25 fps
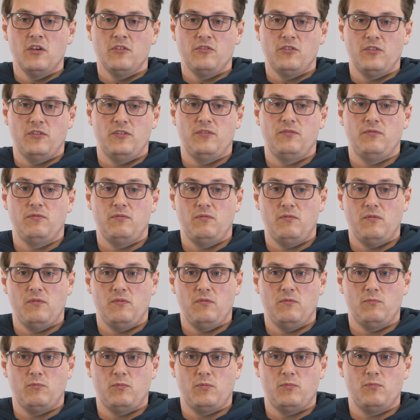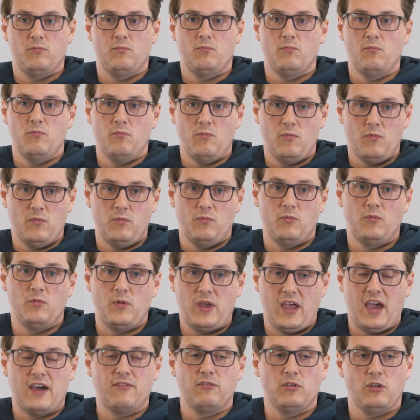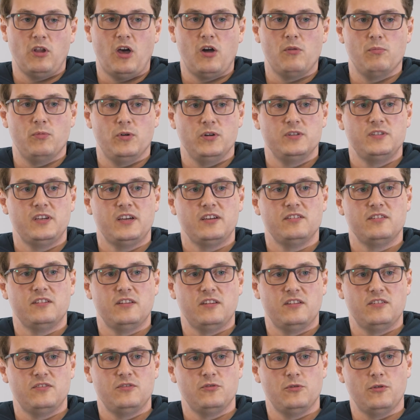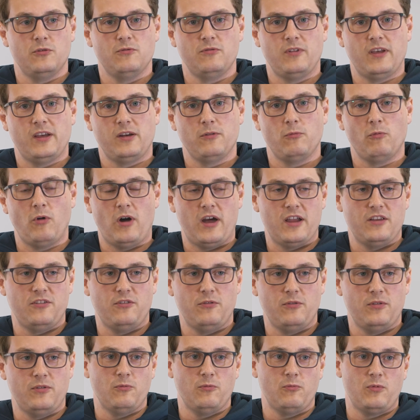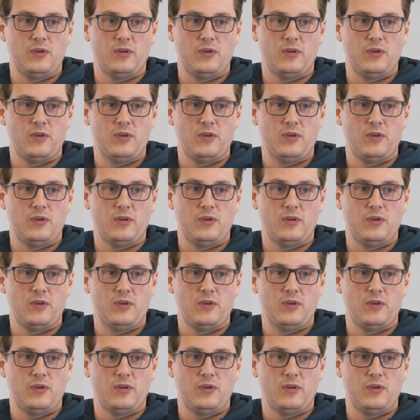So we have a lot of projects and it's sort of like what I do